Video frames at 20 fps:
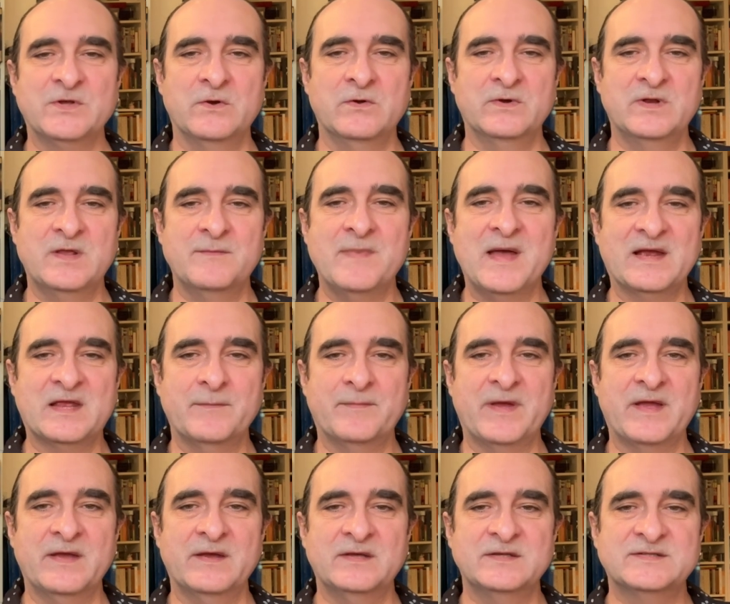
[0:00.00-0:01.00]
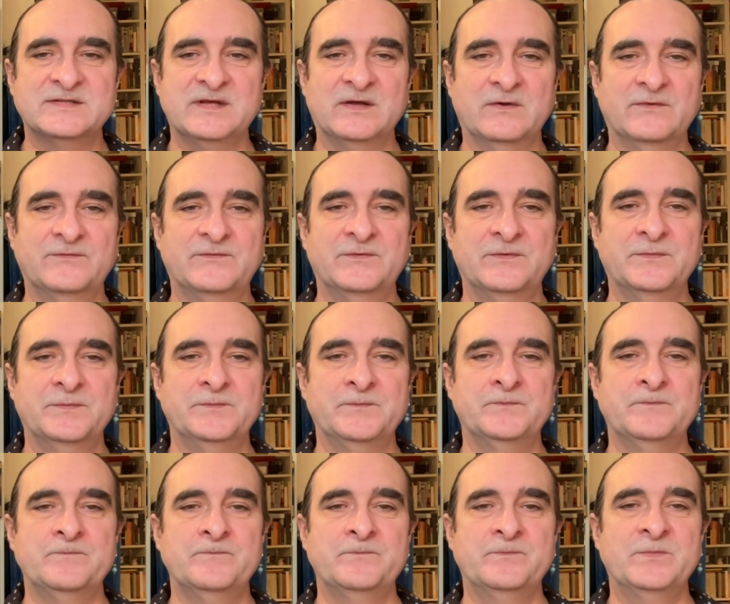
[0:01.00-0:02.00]
only Maccabea herself,
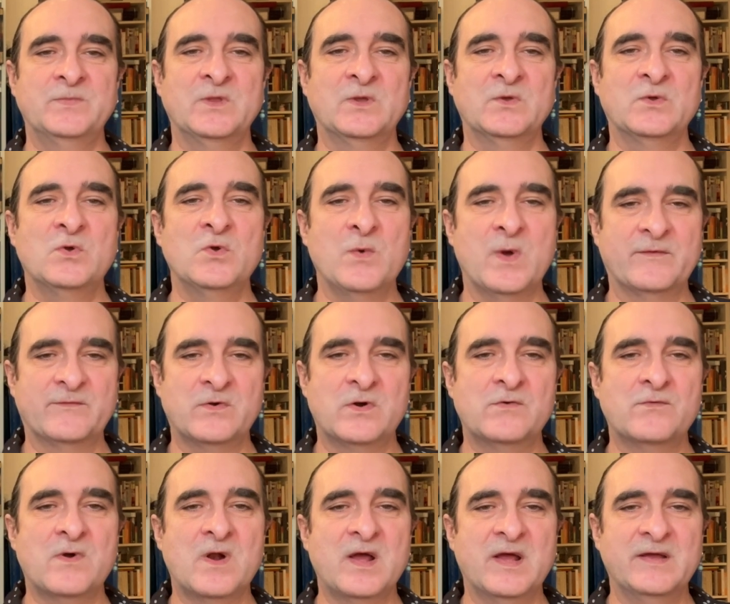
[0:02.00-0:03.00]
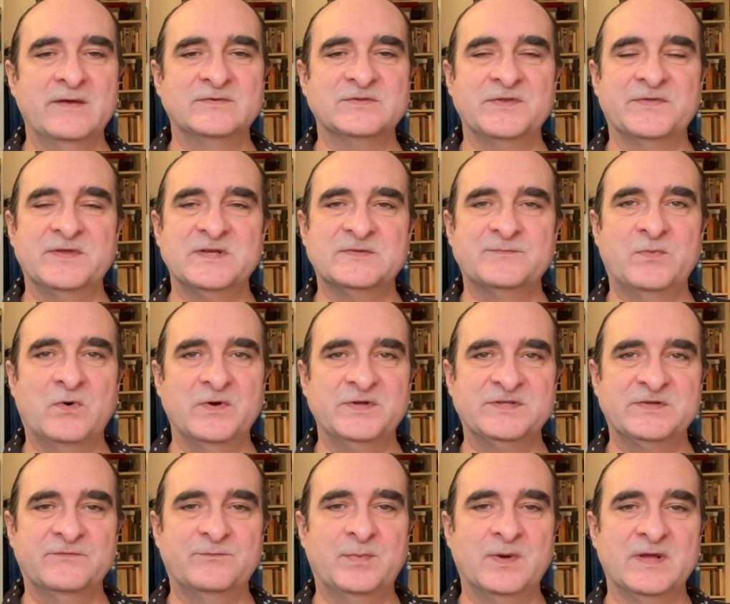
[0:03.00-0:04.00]
whoever arrives at this
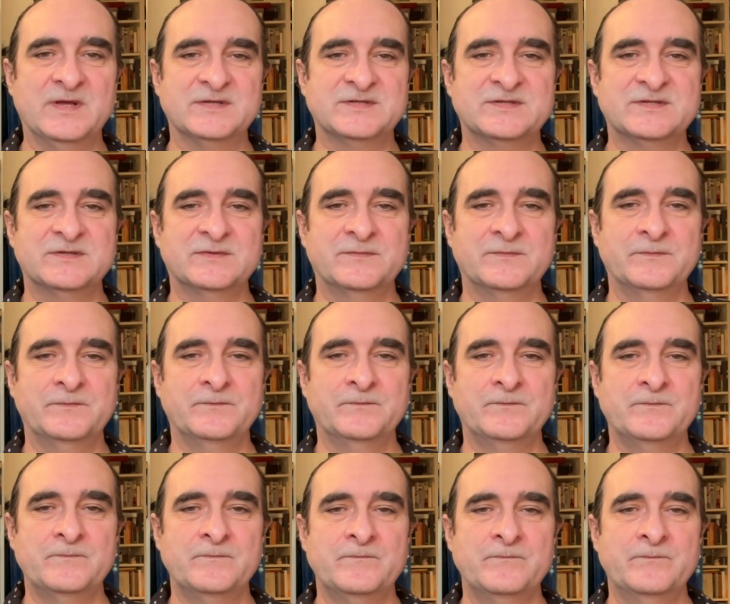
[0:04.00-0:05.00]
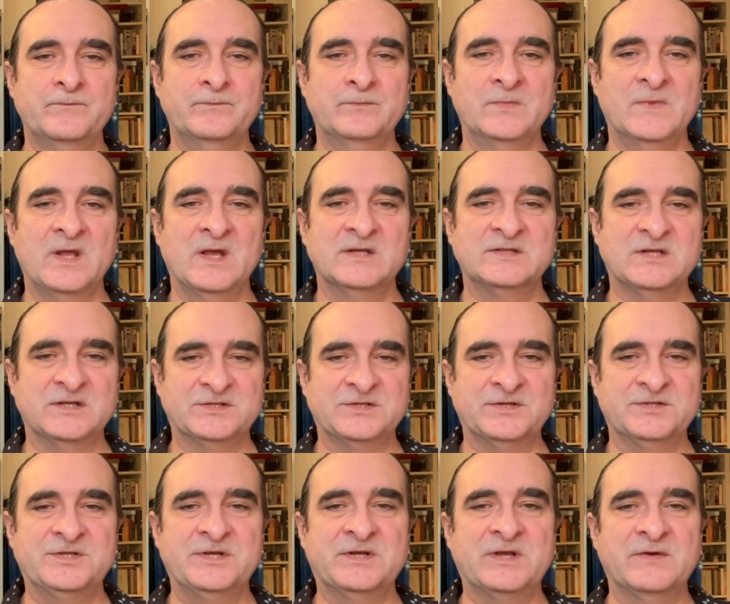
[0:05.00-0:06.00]
point of bliss, such
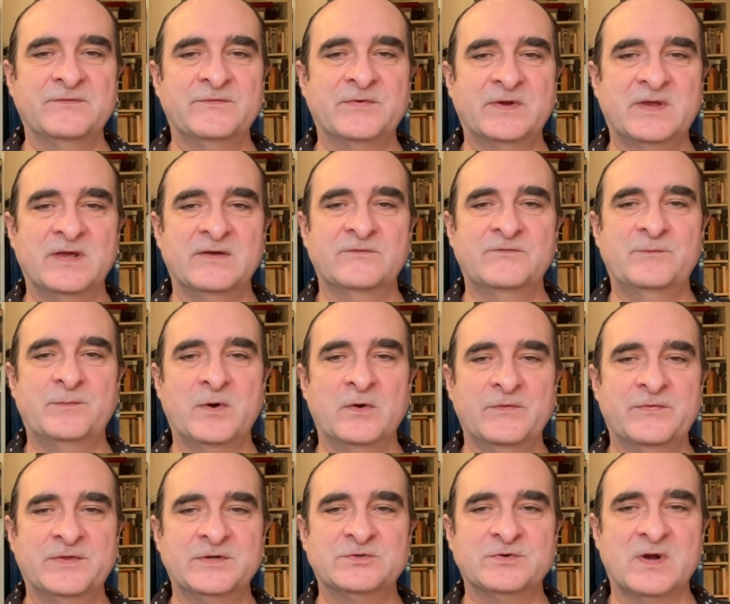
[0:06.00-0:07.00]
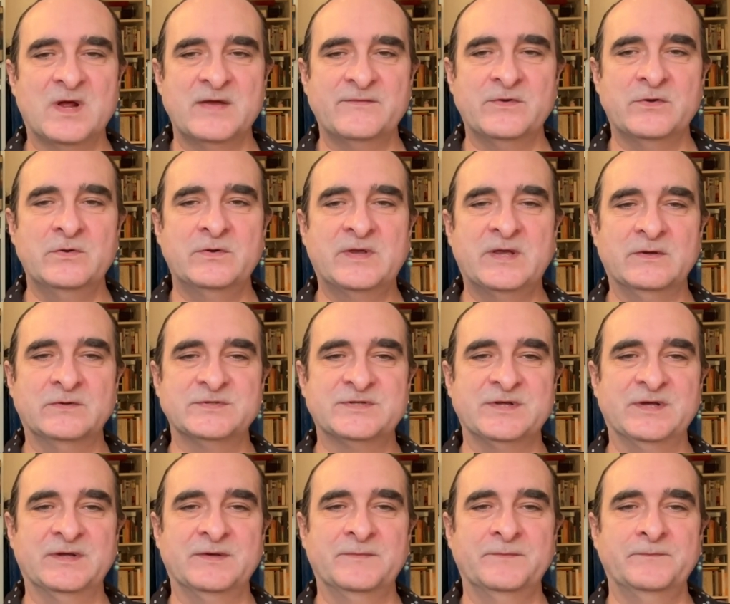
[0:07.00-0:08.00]
that she can forgive both the driver who kills
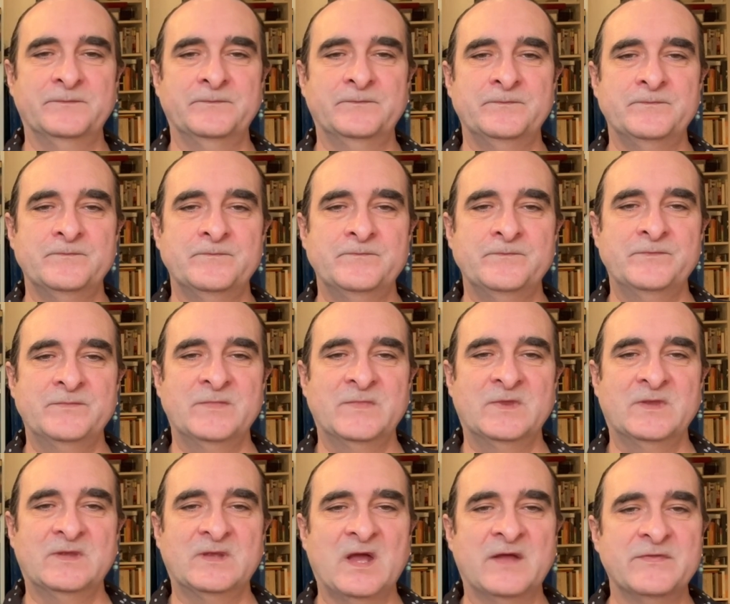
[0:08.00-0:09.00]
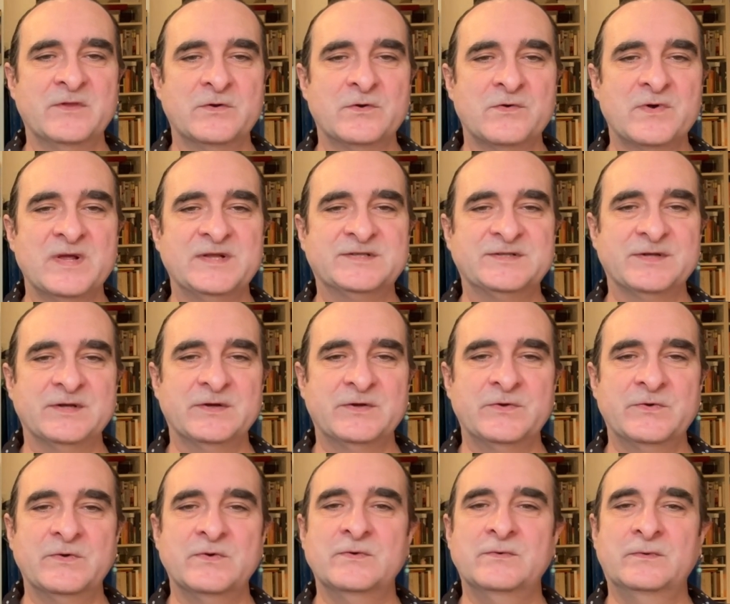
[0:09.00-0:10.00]
her and the narrator
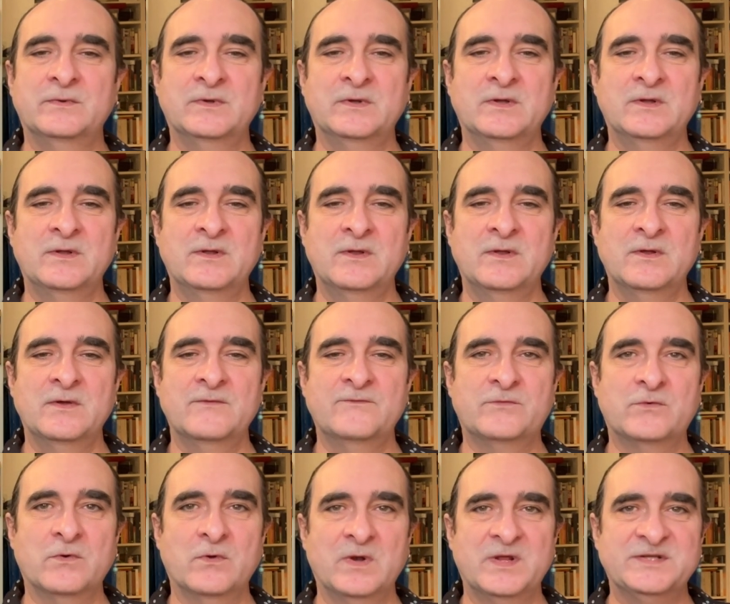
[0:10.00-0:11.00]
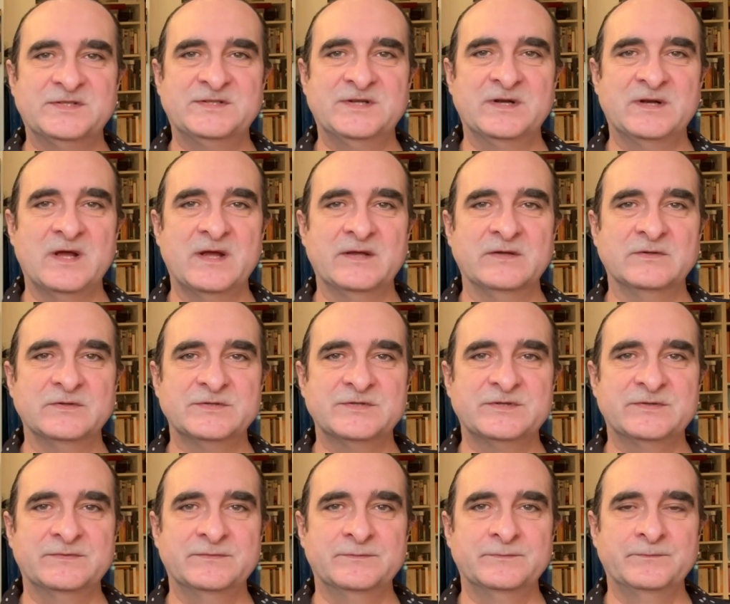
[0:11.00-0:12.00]
who, for all his
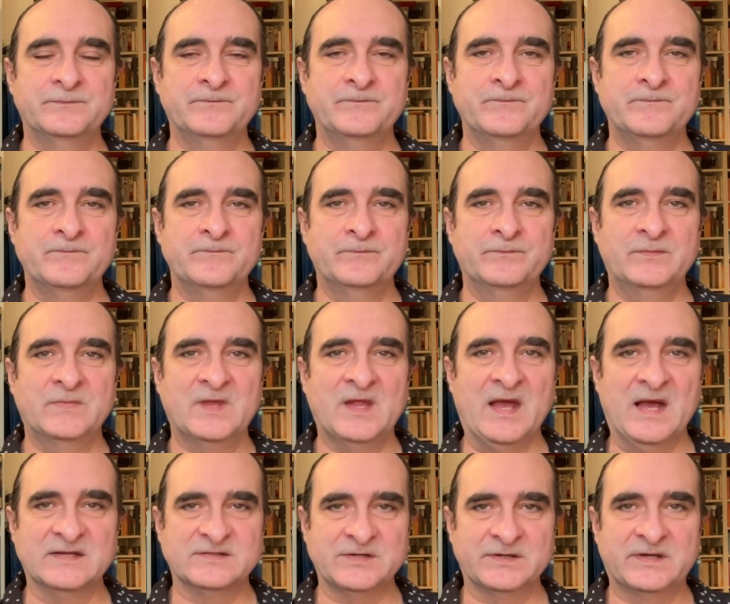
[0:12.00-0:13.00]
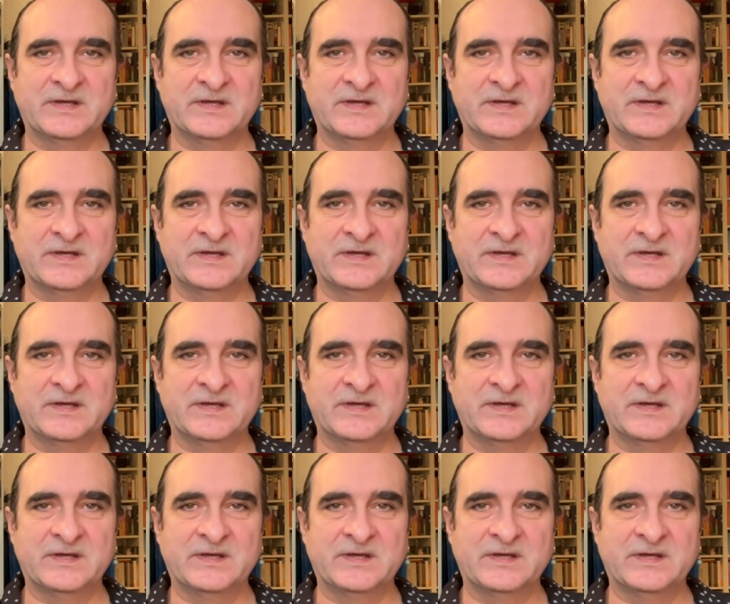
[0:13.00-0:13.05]
denials, has her